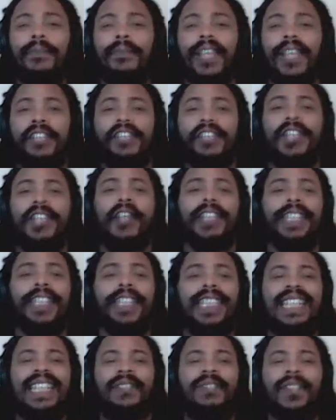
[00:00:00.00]
And she called it
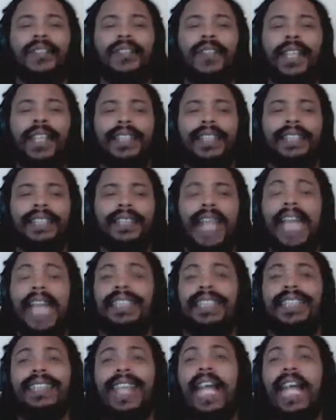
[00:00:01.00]
TV face.
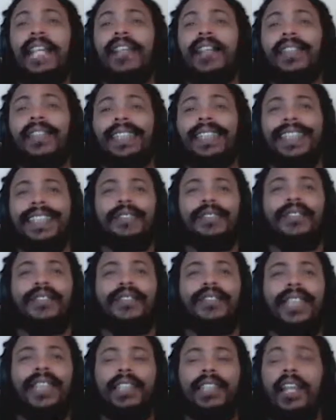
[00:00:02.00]
Actually, I called it TV
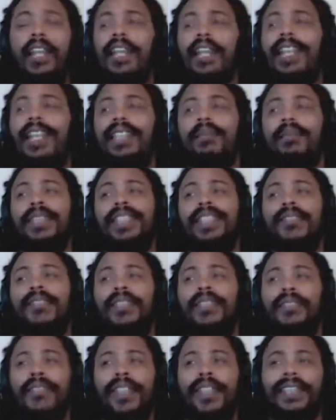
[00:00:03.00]
face. Sorry, that's my
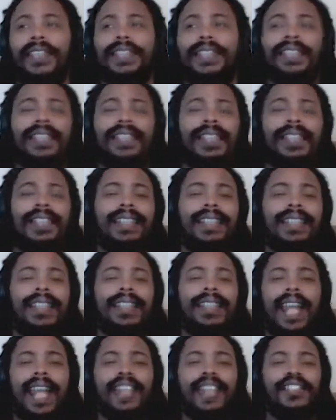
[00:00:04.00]
TV face.
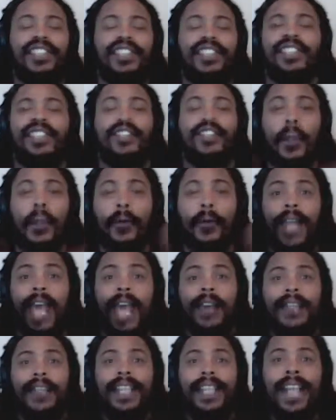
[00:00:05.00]
And I just zone
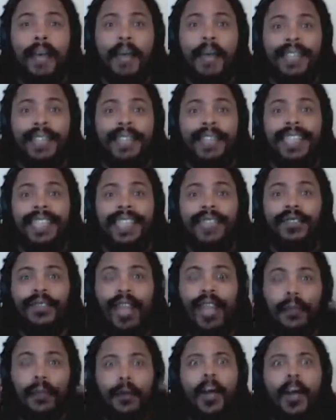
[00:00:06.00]
out and I'm in the
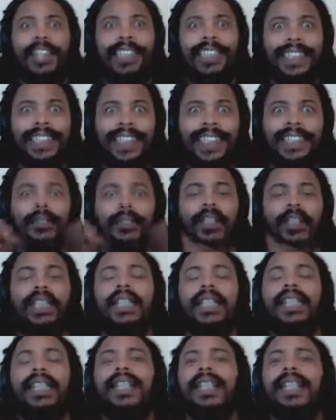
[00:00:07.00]
TV. I'm watching TV.
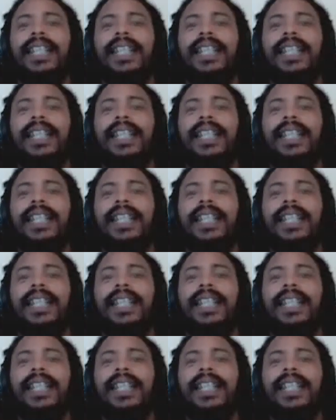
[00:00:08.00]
